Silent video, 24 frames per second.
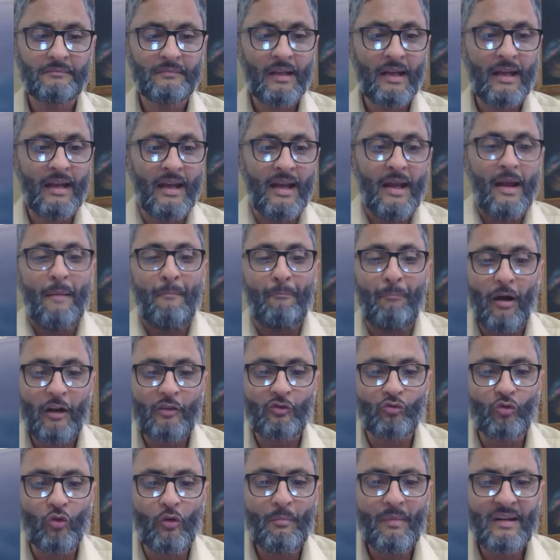But
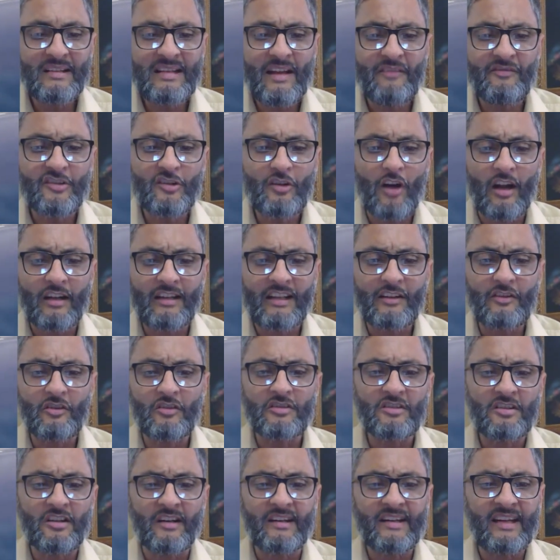rumors have started to
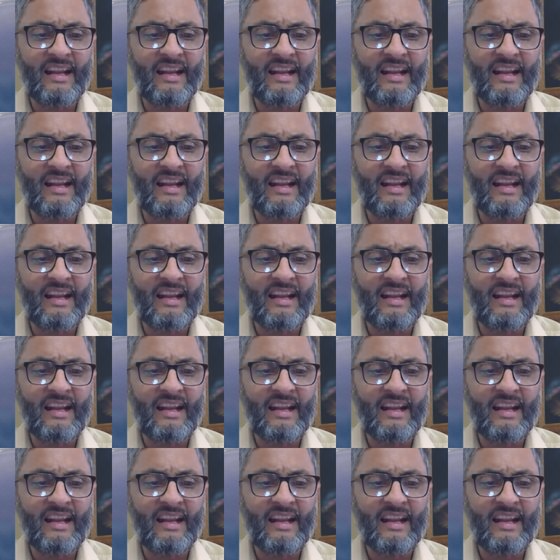circulate in